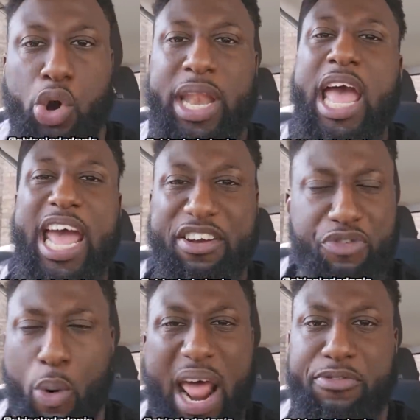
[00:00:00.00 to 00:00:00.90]
joint. And
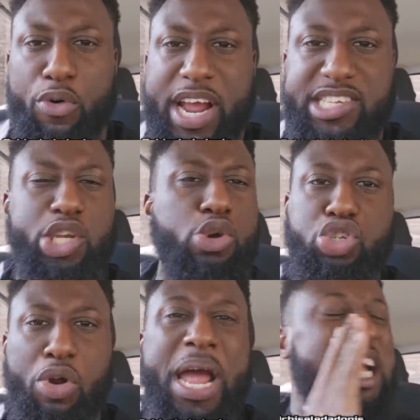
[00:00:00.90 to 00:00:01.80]
for whatever reason, you
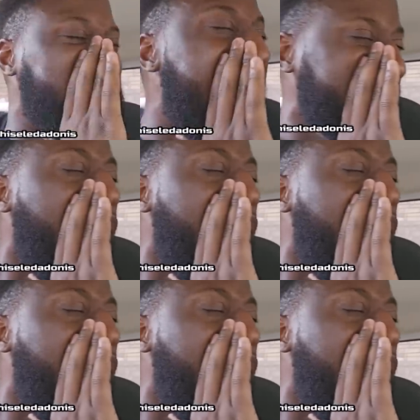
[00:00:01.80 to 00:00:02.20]
scream, take